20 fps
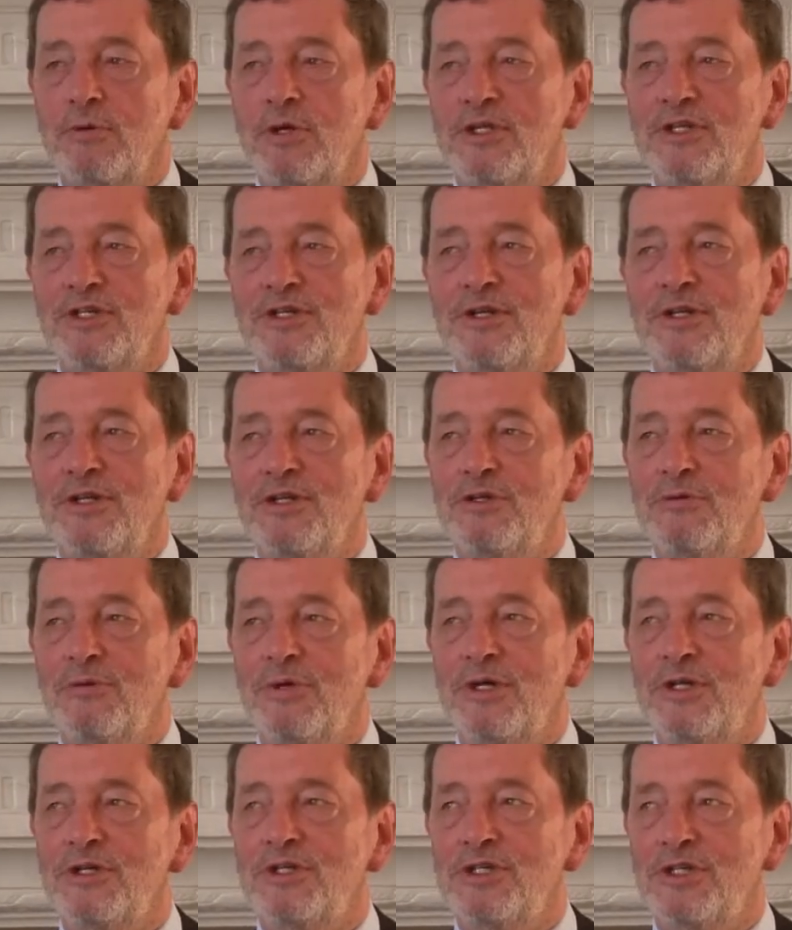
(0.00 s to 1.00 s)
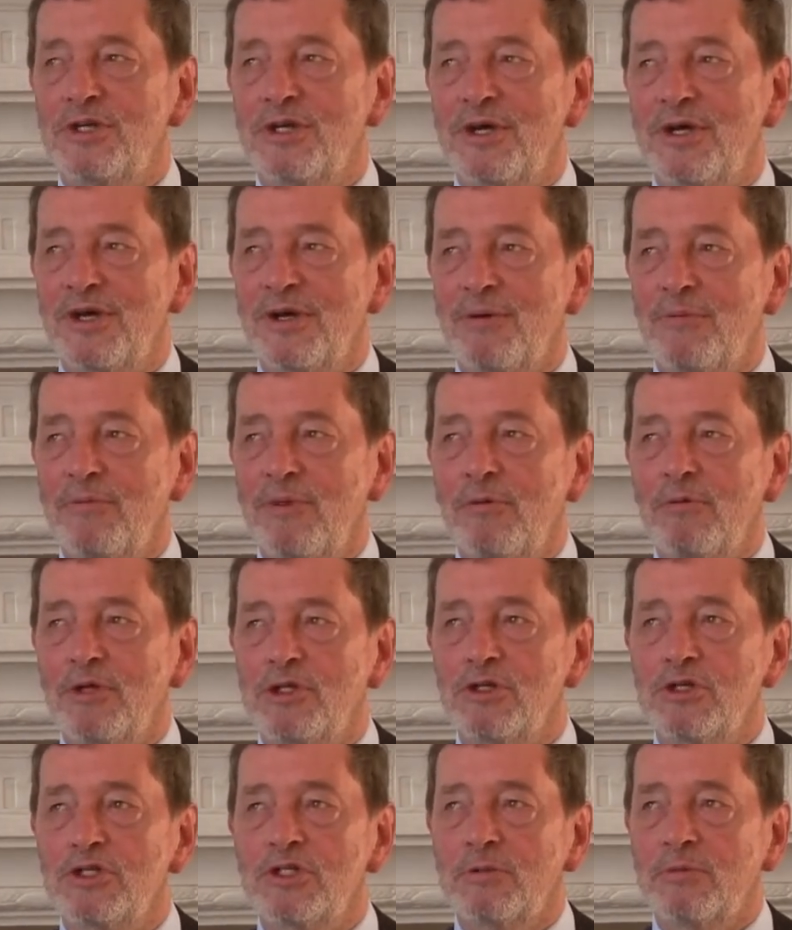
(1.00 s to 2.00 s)
for instance, which uh, we were
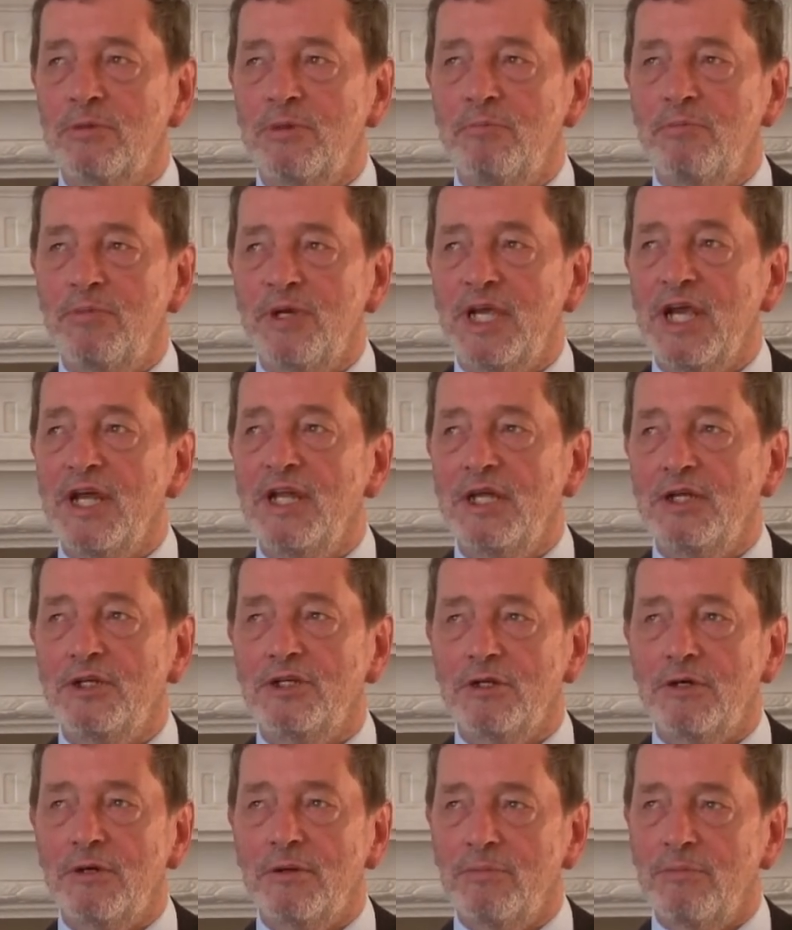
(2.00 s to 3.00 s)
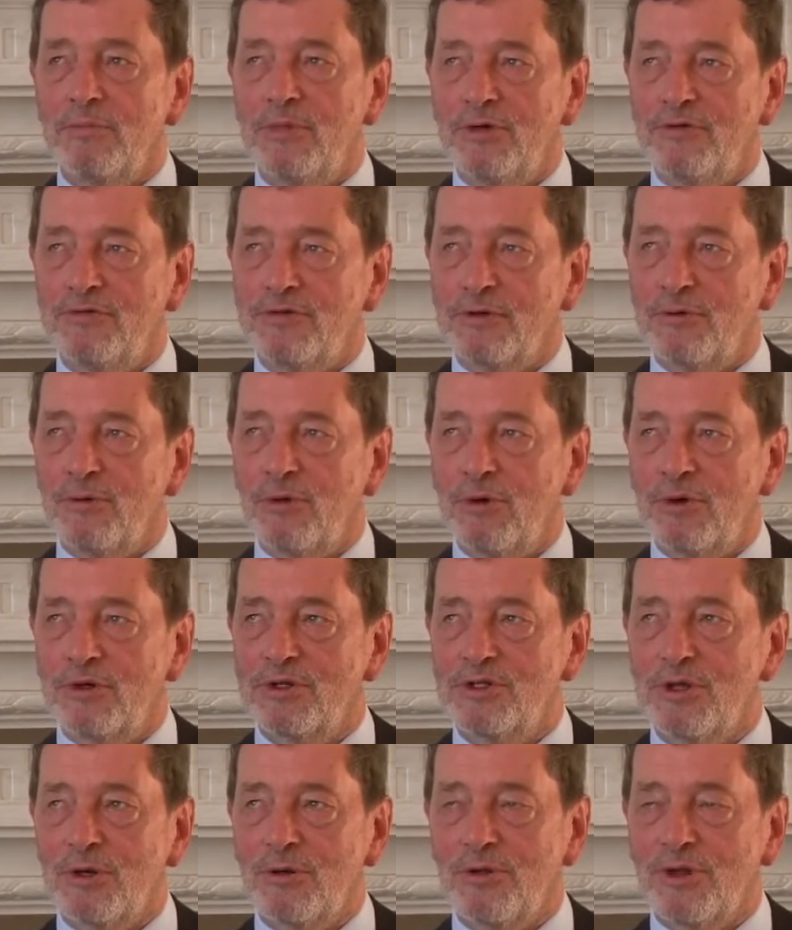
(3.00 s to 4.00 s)
just beginning to move
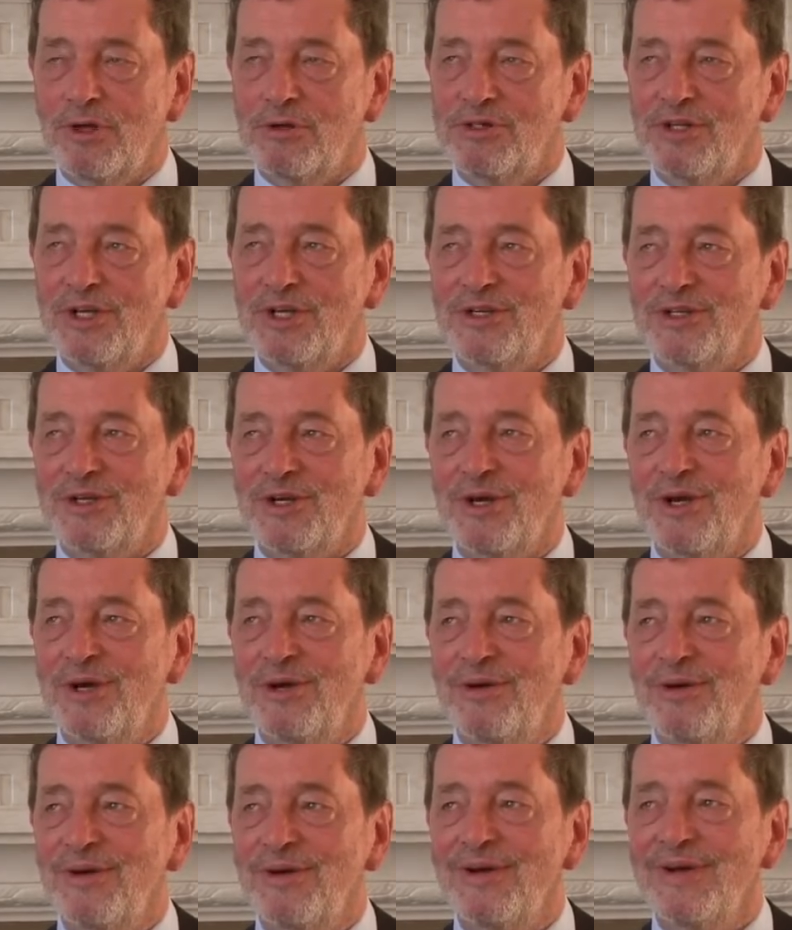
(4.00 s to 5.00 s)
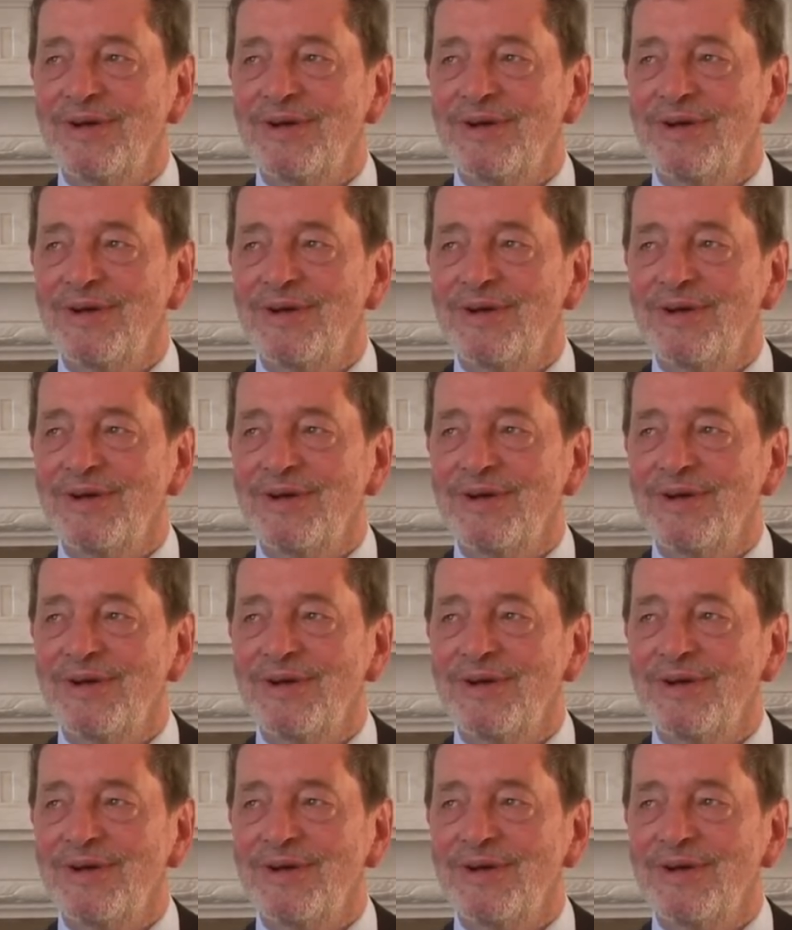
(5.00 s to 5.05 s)
towards all those years ago.